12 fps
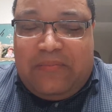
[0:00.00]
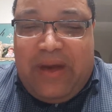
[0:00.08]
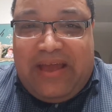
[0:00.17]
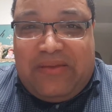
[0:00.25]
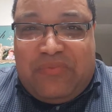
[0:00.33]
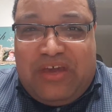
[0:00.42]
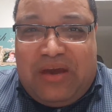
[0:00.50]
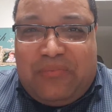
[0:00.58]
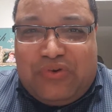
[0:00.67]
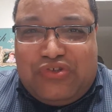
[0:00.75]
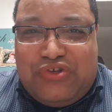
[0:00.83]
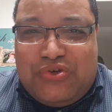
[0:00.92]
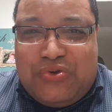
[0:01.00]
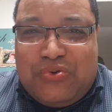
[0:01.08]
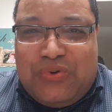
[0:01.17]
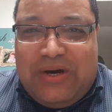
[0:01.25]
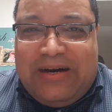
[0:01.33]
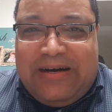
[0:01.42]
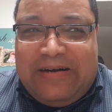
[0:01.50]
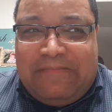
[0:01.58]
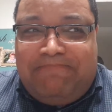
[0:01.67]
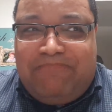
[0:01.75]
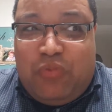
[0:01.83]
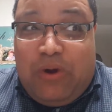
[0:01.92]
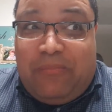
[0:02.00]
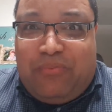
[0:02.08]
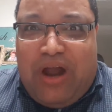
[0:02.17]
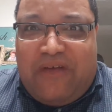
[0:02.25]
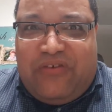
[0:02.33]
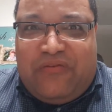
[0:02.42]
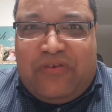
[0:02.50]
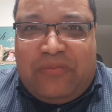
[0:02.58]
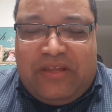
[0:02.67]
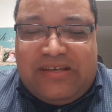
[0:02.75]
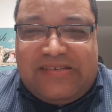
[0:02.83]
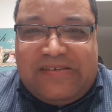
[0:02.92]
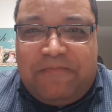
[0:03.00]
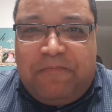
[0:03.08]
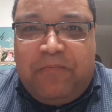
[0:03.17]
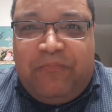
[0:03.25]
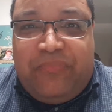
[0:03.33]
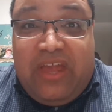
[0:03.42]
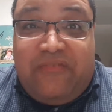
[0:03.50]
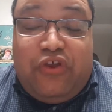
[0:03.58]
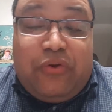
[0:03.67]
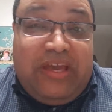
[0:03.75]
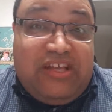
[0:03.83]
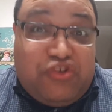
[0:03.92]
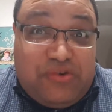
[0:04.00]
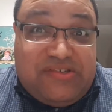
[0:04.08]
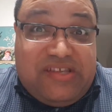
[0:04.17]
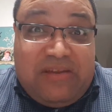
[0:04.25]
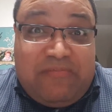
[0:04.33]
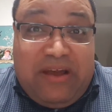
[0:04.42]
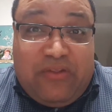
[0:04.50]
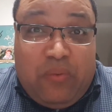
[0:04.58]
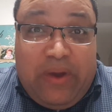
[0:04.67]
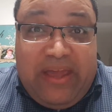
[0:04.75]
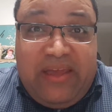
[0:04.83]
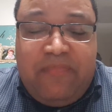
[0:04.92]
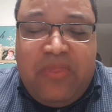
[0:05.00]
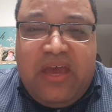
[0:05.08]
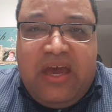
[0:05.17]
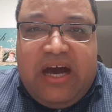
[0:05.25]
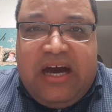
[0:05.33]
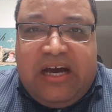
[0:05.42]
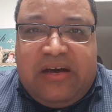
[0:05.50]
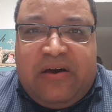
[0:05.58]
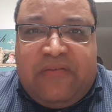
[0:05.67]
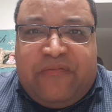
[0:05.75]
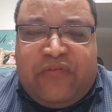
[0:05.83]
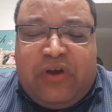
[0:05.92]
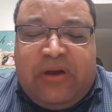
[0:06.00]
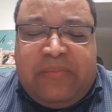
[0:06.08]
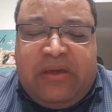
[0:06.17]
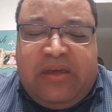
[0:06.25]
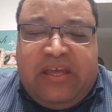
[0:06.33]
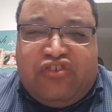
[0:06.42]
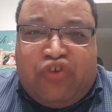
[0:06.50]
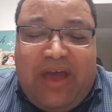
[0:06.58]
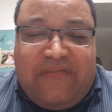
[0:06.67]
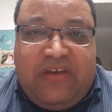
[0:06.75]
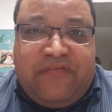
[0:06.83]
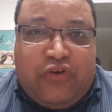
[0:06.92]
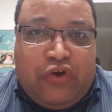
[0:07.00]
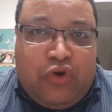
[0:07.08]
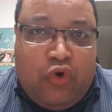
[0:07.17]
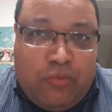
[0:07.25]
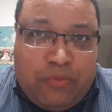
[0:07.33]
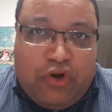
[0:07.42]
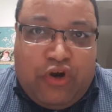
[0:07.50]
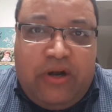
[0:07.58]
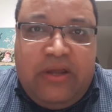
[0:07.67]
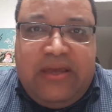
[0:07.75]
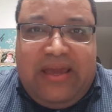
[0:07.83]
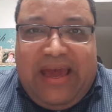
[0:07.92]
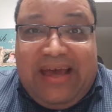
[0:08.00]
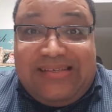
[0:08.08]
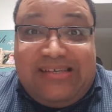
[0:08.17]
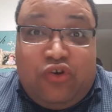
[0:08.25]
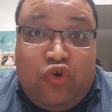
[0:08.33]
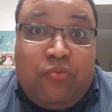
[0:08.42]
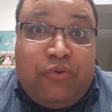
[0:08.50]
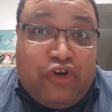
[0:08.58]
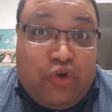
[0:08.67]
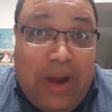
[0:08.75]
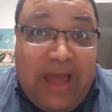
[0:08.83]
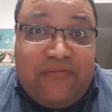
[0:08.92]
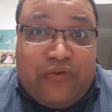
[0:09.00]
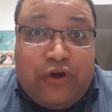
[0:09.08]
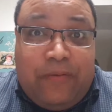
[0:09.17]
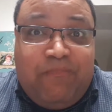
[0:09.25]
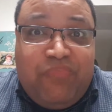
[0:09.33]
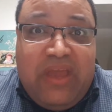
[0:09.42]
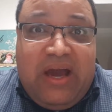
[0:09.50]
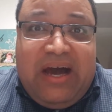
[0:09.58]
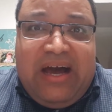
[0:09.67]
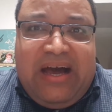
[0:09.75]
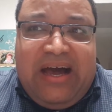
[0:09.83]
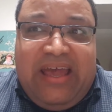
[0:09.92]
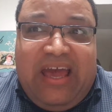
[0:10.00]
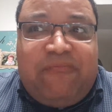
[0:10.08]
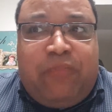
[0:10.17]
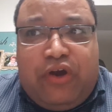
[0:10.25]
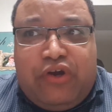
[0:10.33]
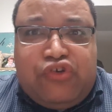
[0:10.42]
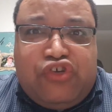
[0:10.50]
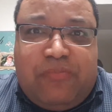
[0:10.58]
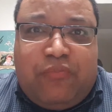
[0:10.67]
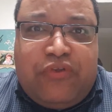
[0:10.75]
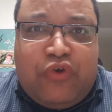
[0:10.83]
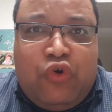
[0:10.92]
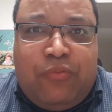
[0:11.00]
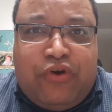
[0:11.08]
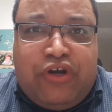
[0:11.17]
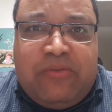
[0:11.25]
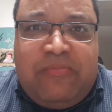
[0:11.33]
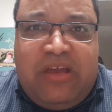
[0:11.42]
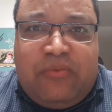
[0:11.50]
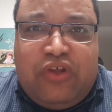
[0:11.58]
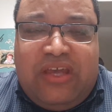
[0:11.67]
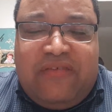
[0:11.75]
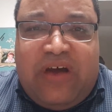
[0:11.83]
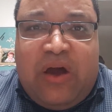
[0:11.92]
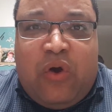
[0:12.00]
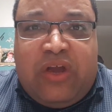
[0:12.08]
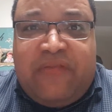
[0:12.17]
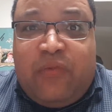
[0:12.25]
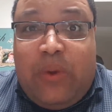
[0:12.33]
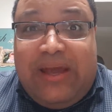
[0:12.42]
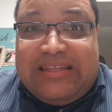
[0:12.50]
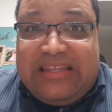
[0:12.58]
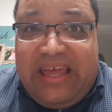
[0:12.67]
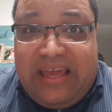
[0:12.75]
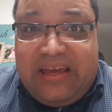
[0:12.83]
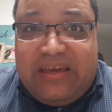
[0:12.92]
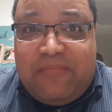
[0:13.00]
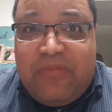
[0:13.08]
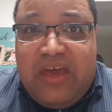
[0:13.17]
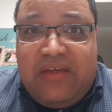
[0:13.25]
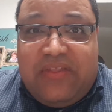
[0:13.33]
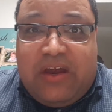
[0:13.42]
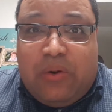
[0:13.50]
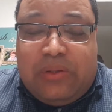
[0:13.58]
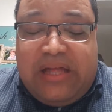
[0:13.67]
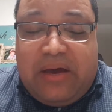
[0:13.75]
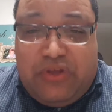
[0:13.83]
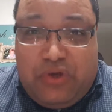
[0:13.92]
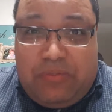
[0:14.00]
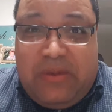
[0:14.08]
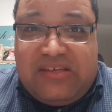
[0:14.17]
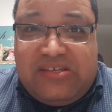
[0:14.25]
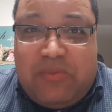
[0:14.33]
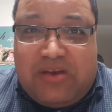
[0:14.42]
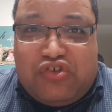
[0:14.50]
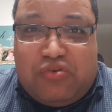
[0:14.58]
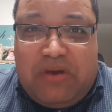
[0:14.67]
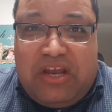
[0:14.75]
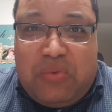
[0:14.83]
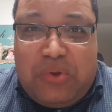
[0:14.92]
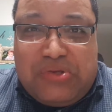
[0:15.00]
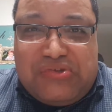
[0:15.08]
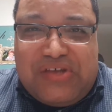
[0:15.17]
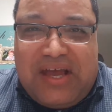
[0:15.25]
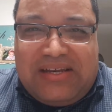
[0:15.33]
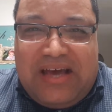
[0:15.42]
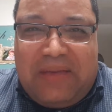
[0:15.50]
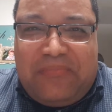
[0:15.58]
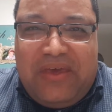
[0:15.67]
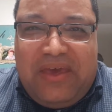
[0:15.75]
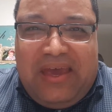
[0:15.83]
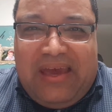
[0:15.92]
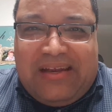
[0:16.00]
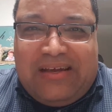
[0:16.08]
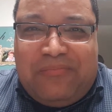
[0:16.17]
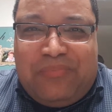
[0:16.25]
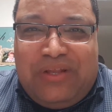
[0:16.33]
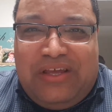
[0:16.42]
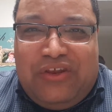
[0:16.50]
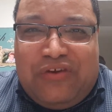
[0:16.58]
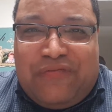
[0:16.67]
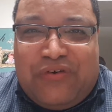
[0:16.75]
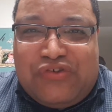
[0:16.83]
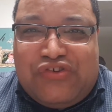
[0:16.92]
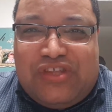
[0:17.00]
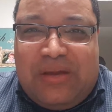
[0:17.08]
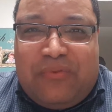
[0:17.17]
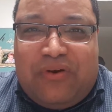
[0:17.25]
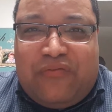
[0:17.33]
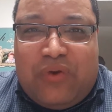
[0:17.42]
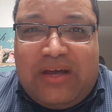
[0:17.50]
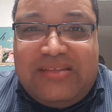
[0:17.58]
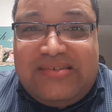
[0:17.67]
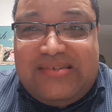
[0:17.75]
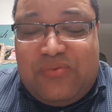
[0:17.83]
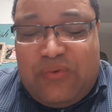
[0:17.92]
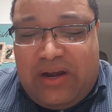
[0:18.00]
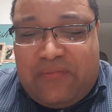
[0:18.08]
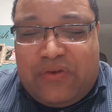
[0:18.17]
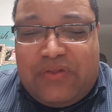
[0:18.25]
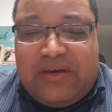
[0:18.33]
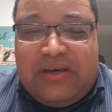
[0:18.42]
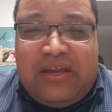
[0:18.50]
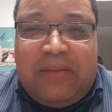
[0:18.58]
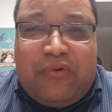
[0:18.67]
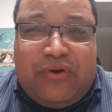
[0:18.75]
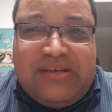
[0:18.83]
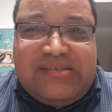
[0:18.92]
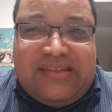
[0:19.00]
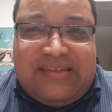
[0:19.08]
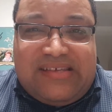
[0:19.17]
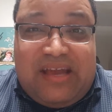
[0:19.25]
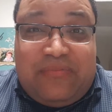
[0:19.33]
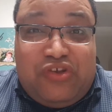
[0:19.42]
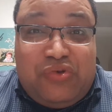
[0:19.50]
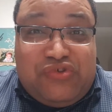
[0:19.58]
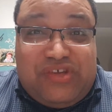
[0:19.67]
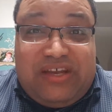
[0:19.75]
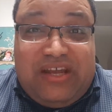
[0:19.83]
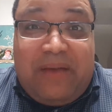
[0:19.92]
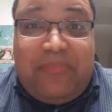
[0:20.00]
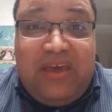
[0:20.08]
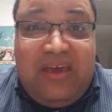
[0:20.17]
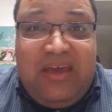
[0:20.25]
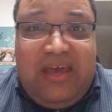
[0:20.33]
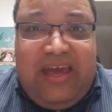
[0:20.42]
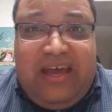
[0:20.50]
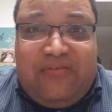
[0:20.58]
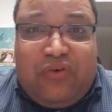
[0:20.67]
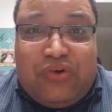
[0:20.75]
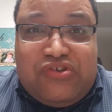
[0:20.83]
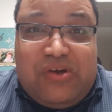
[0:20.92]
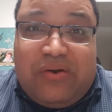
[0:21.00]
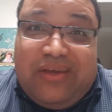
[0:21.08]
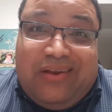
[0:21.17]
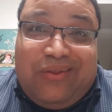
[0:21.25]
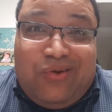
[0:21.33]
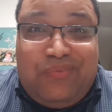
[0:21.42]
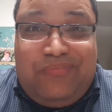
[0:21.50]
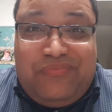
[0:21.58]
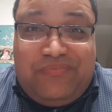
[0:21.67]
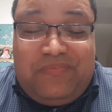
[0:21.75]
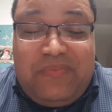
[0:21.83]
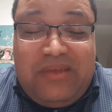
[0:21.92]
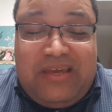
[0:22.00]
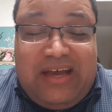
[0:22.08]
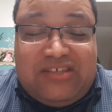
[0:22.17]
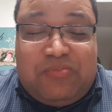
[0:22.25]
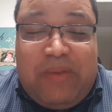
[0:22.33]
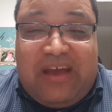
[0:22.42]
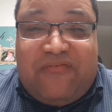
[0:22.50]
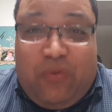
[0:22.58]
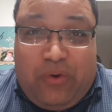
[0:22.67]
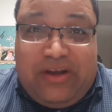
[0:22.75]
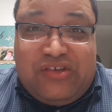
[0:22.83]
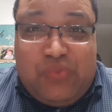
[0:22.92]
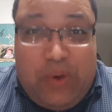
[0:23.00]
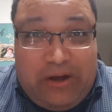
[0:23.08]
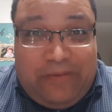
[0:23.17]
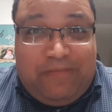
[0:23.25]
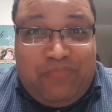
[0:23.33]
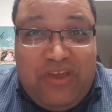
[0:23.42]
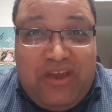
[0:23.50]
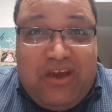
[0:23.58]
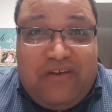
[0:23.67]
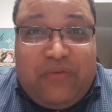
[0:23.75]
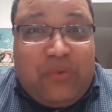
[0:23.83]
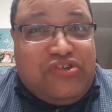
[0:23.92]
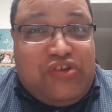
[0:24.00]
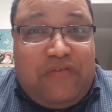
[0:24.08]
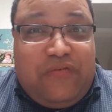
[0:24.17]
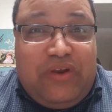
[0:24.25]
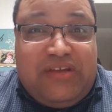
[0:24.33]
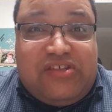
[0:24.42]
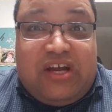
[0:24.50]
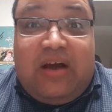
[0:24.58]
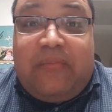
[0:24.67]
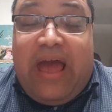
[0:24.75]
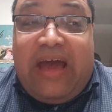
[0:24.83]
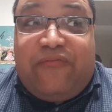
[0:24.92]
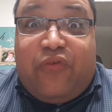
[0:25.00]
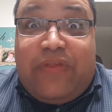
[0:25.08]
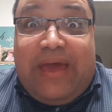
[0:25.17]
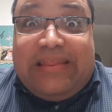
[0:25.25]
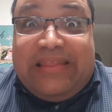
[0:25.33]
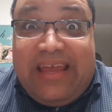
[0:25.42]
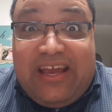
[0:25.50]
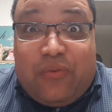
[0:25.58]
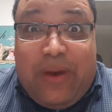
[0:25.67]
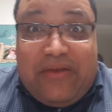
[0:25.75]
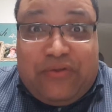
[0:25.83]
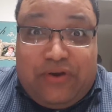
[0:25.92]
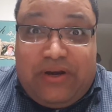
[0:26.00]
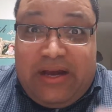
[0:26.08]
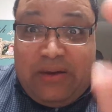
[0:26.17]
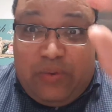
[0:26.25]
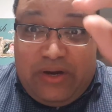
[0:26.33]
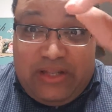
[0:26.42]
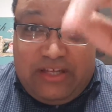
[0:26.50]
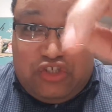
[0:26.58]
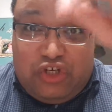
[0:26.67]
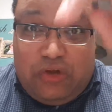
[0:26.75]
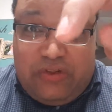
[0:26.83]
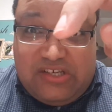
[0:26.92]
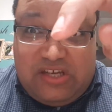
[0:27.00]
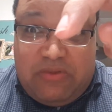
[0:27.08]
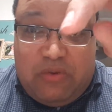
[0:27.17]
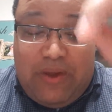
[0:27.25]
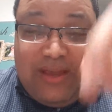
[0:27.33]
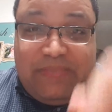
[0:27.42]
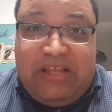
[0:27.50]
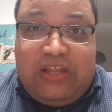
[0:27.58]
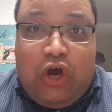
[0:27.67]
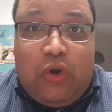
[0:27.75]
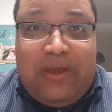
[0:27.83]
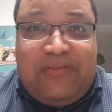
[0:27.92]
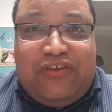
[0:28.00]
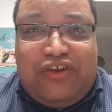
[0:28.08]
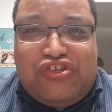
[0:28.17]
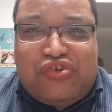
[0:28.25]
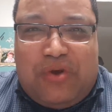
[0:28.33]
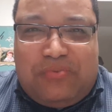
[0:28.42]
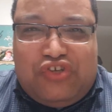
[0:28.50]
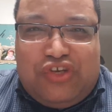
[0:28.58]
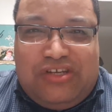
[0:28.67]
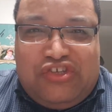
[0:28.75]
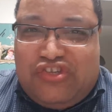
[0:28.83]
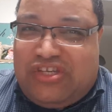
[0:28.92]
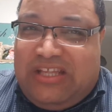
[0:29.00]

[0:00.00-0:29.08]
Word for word: might be able to, um, well, profit from this. If you're interested, by the way, uh, for, uh, in driving for Uber, as an Uber driver, uh, I have partnership with Uber to be able to give out give away a link that will allow you to make some extra money when you sign up and complete your first number of runs, whatever the number is at the time that you sign up. And of course, I'll get a little cash back for it as well. For soulphonias.com and for that link rather, I want to let you know that it's going to be right below in the description. Just